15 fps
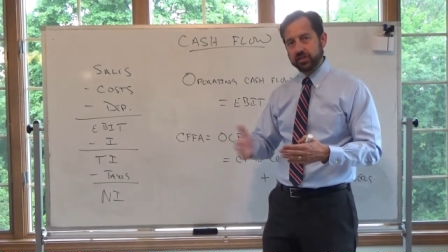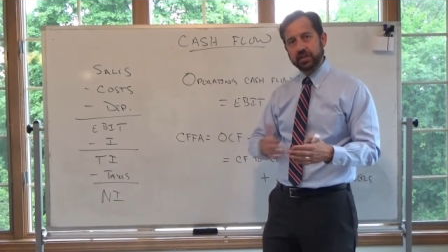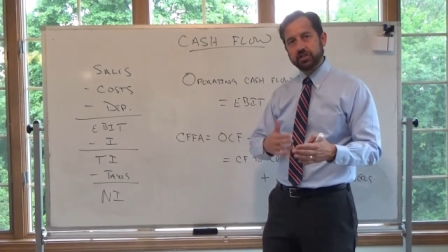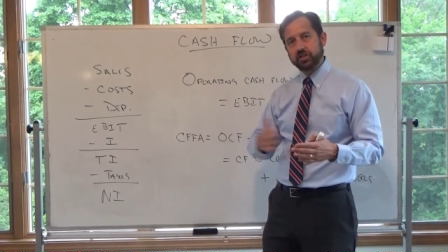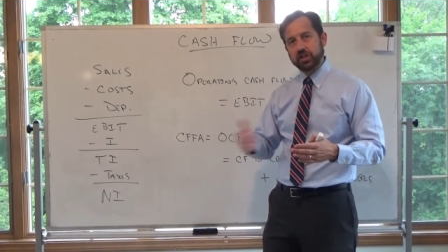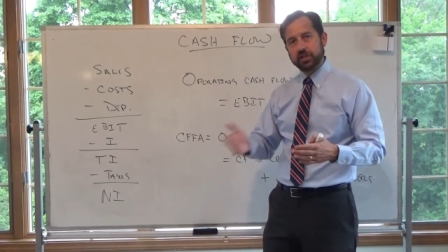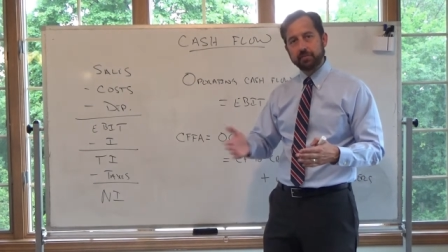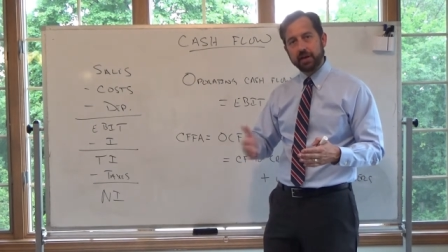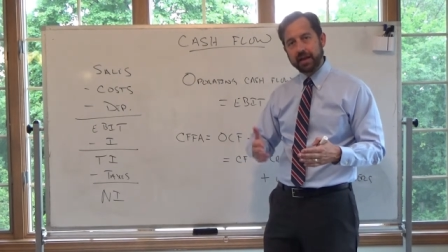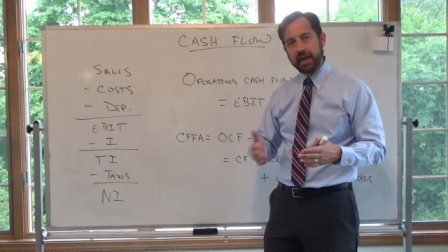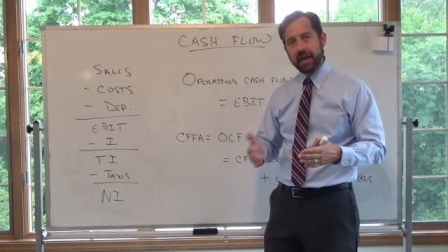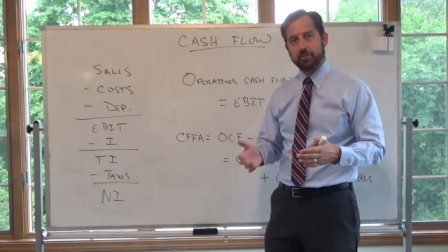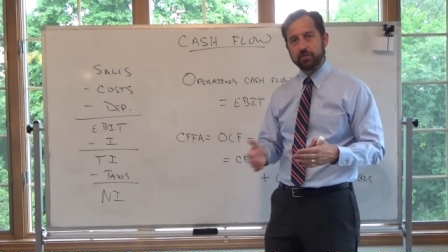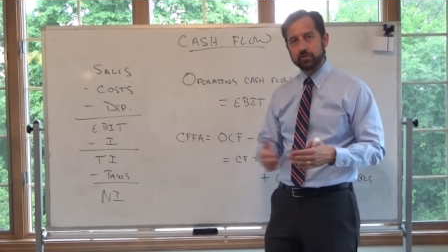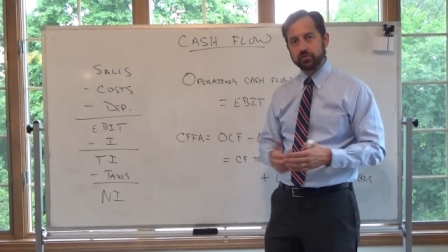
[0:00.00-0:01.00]
I can change my
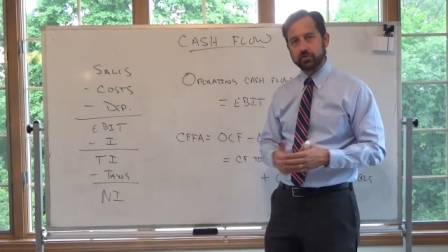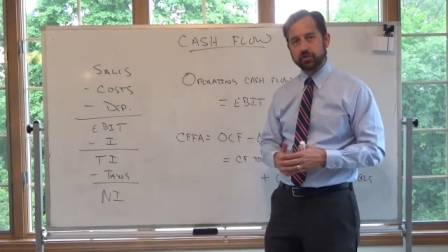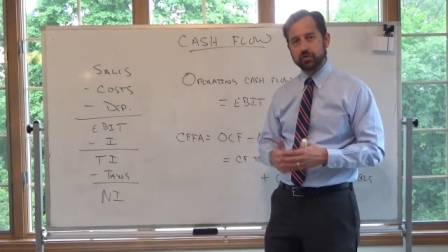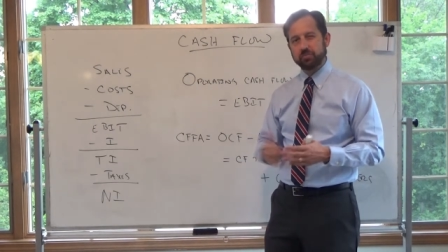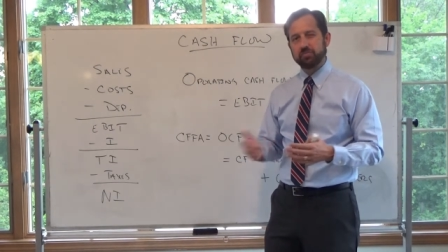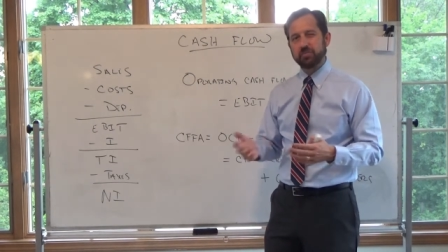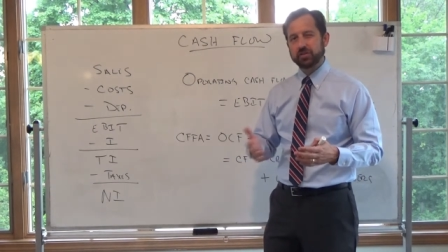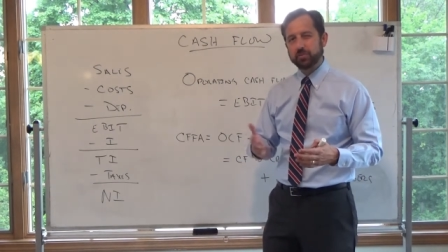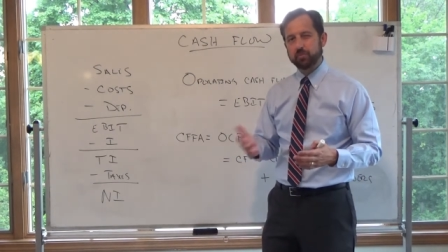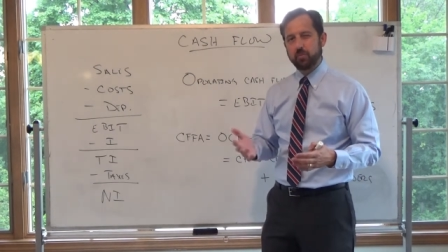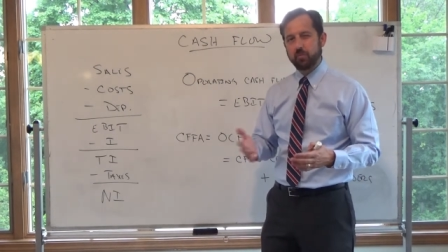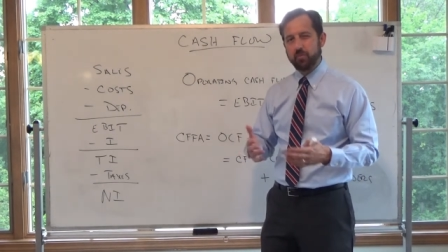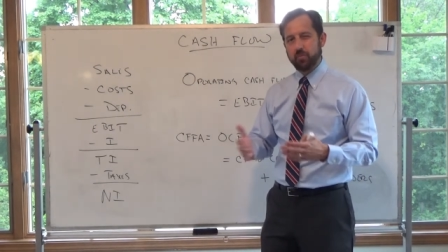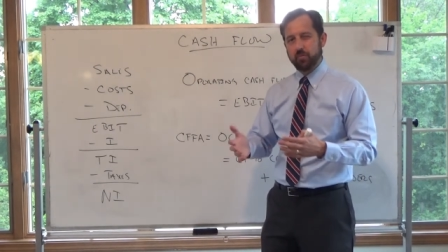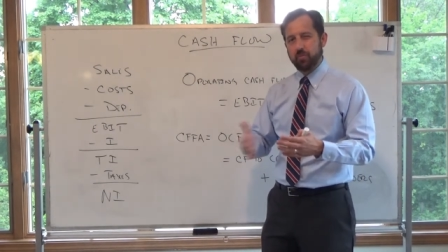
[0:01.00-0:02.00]
capital structure much
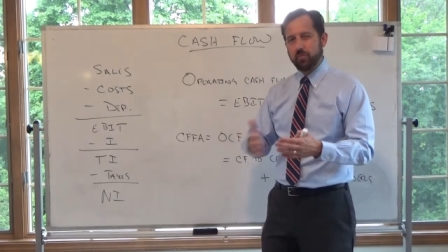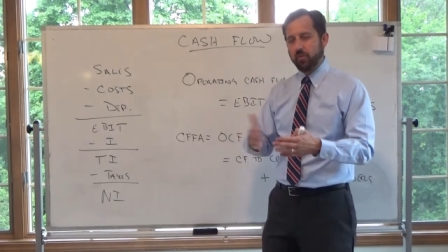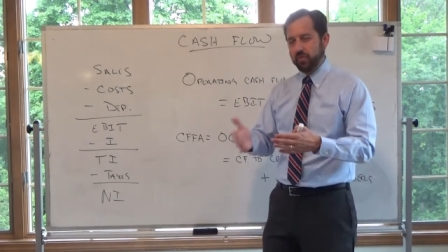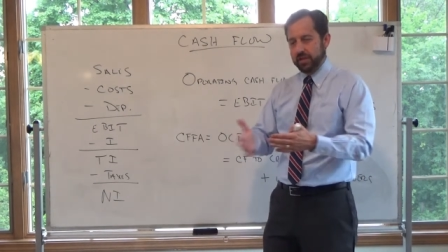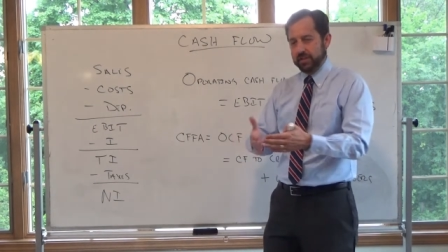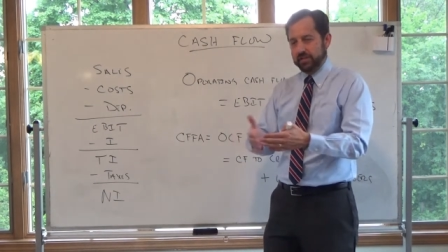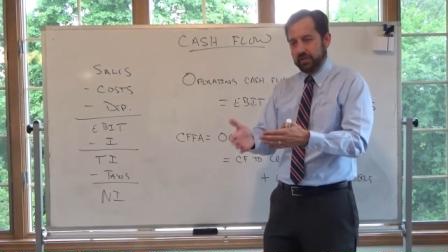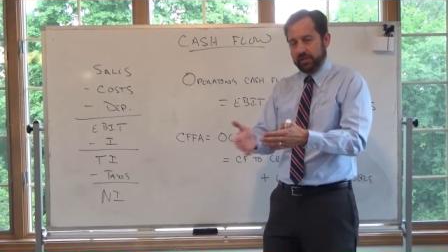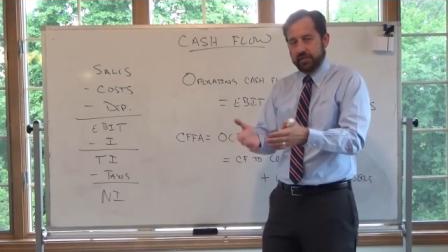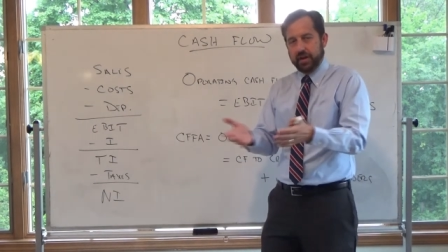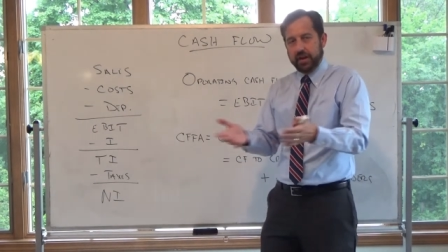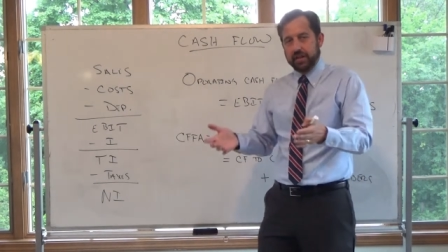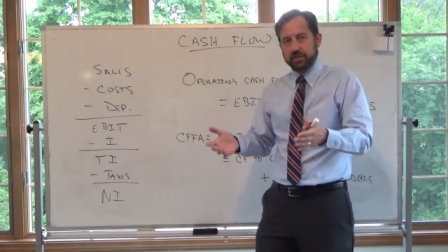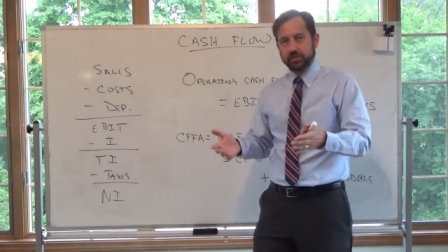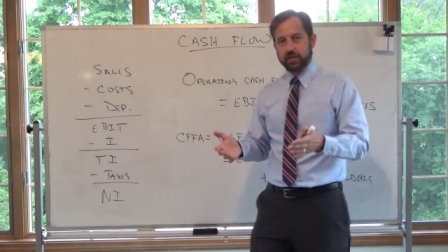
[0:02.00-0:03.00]
more easily than
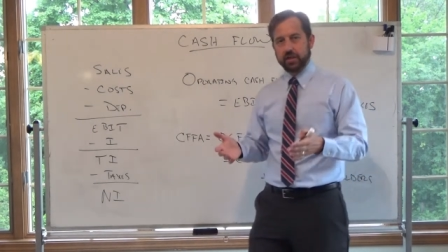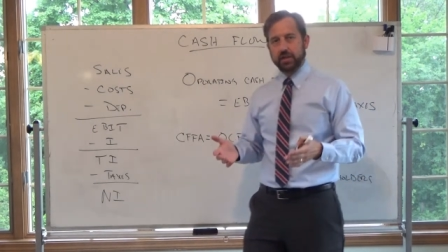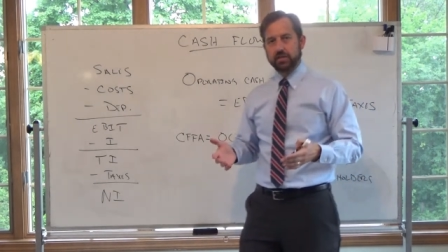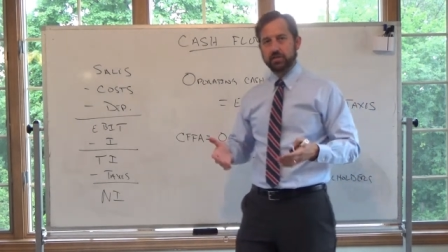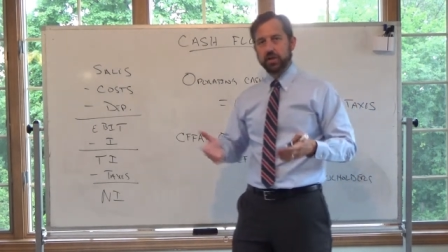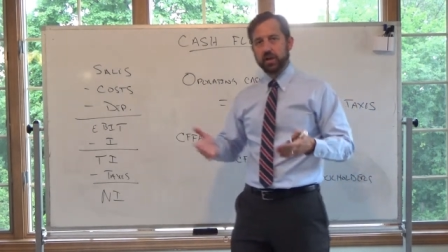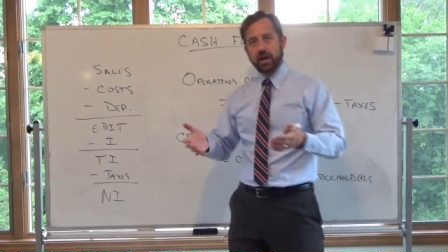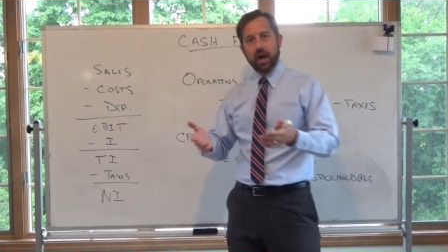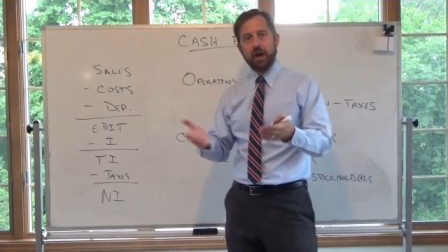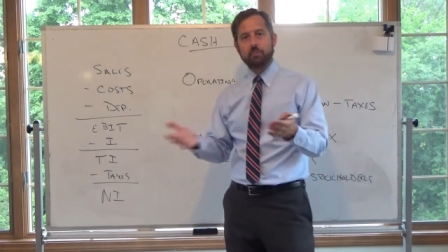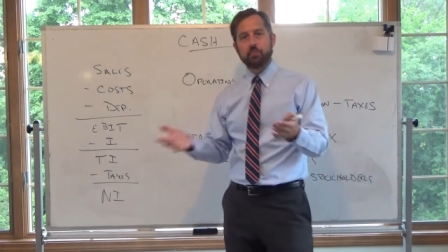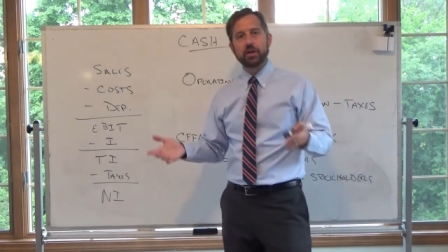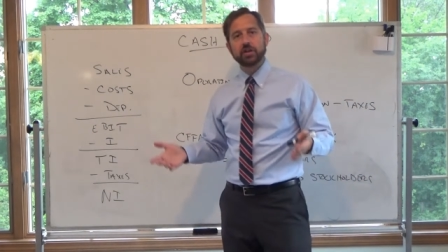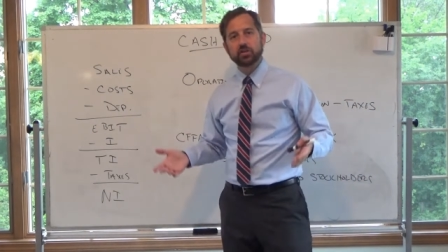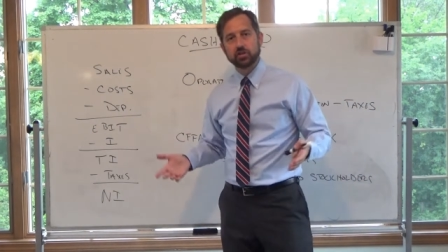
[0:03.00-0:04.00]
I can change
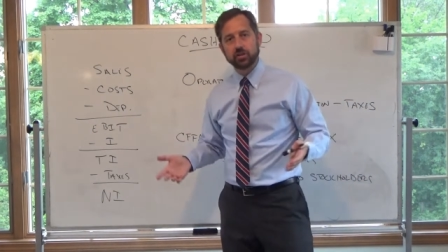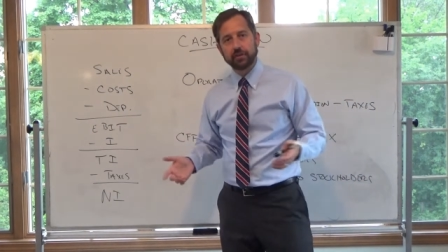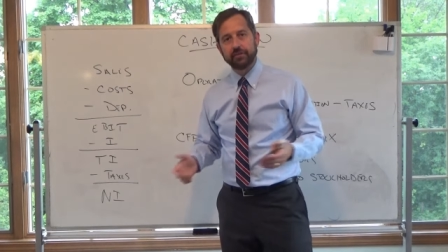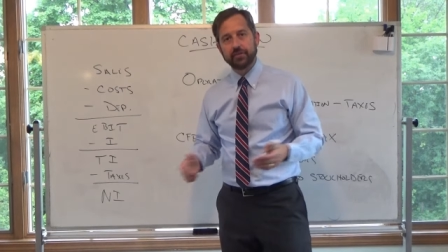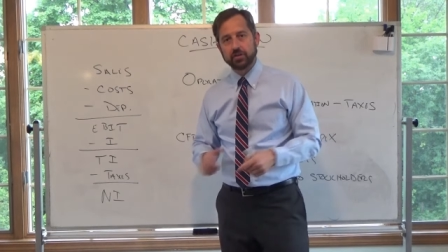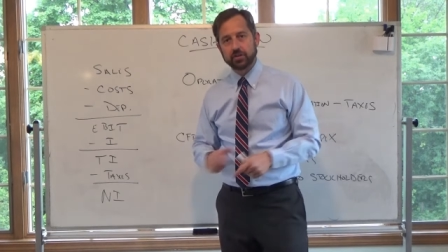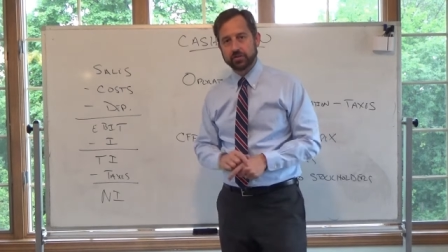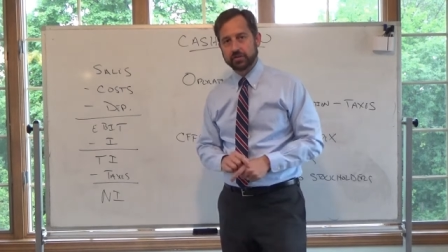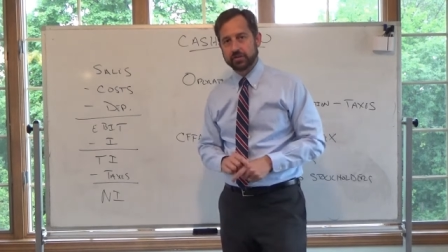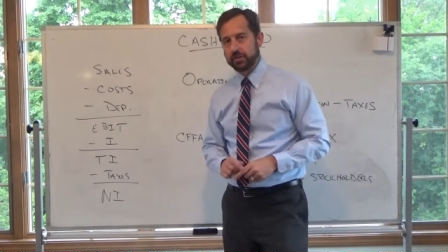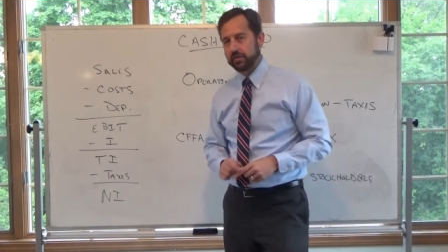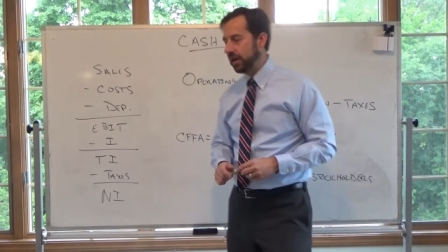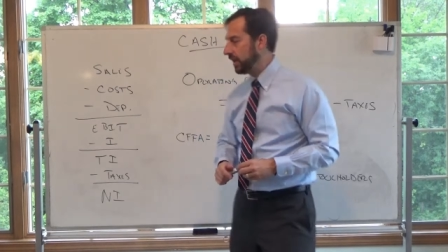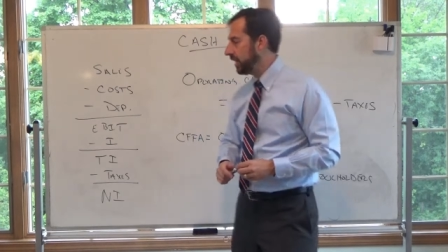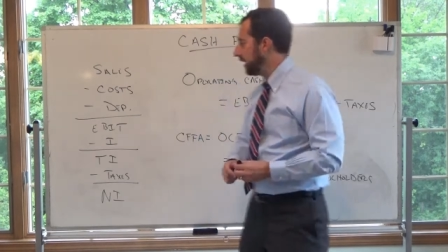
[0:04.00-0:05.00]
operational efficiency,
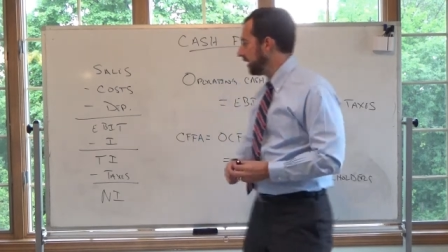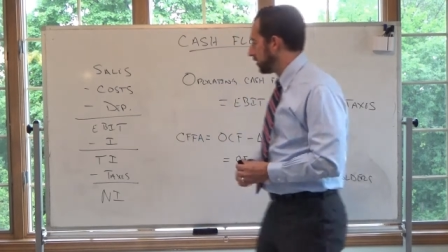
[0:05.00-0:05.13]
right?